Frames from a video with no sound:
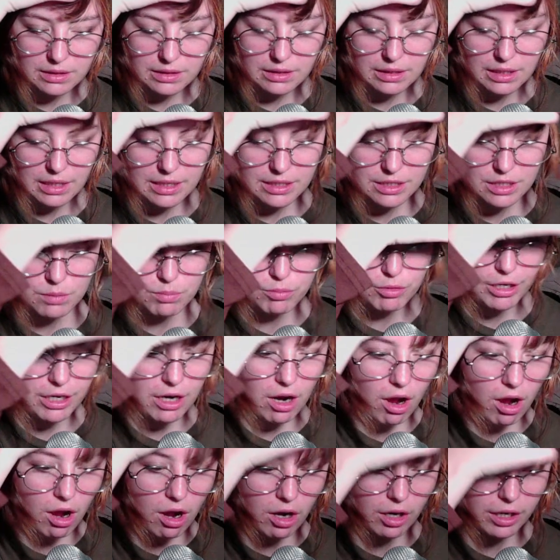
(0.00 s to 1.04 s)
spring
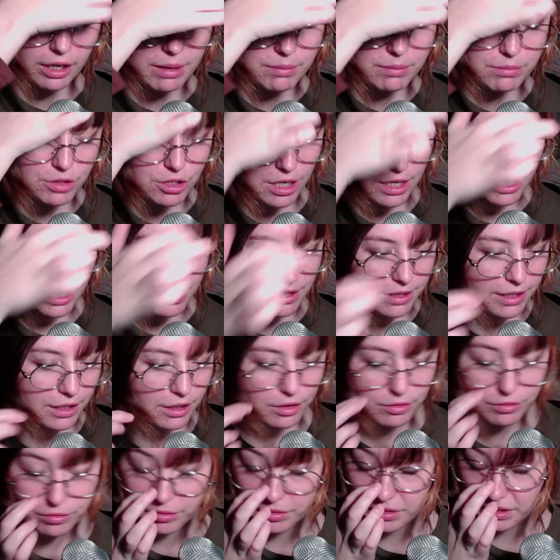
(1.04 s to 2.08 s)
hog. I'm trying to think
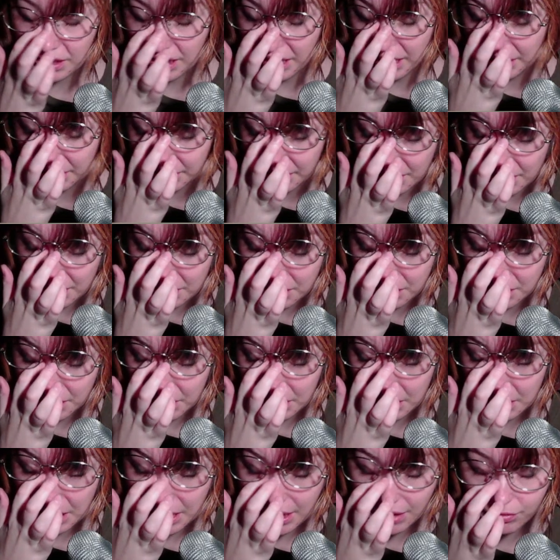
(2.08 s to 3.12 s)
of, like, is it
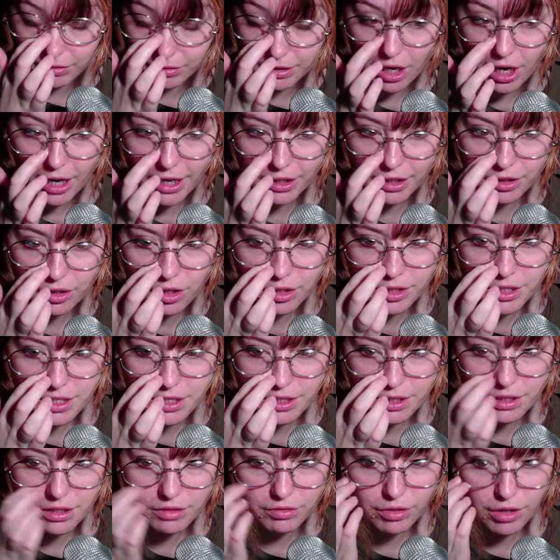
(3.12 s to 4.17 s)
every icon is
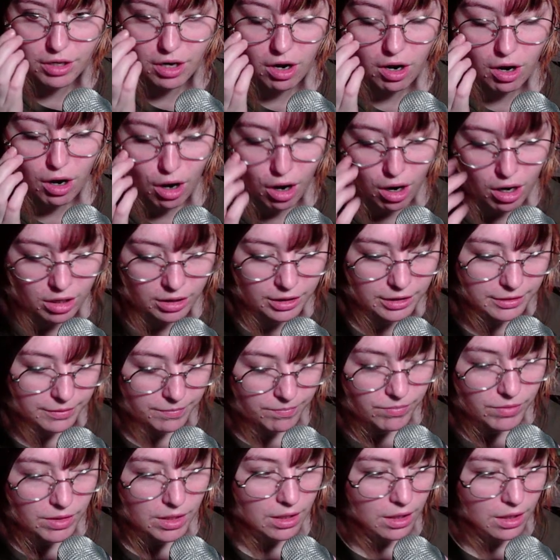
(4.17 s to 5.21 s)
a different hog?
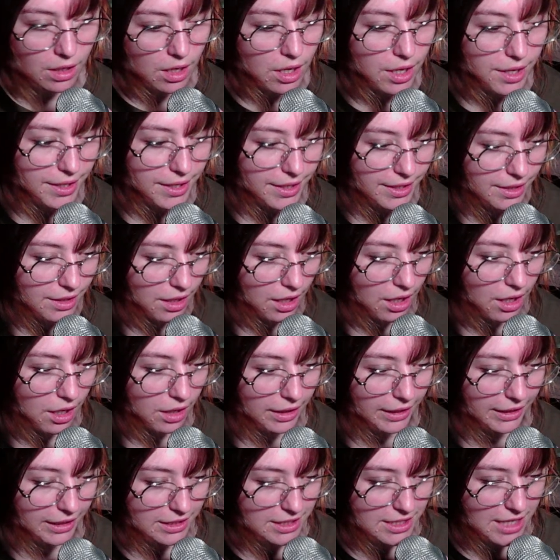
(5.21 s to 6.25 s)

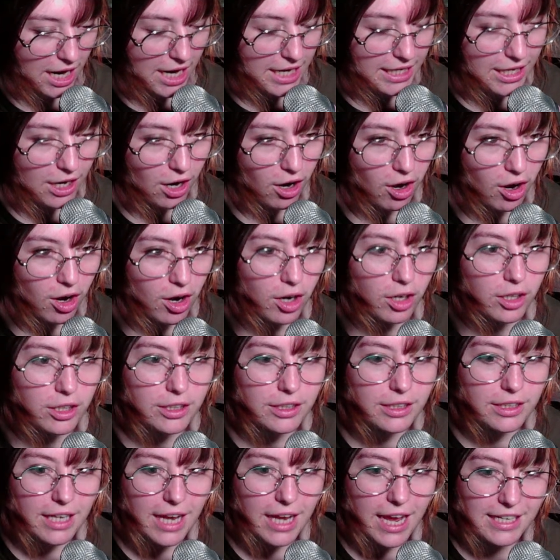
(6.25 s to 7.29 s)
Like a tiny hog,
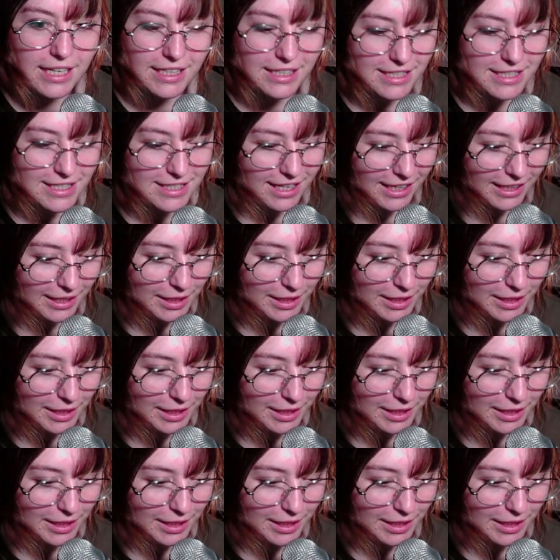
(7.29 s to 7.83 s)
and it's like a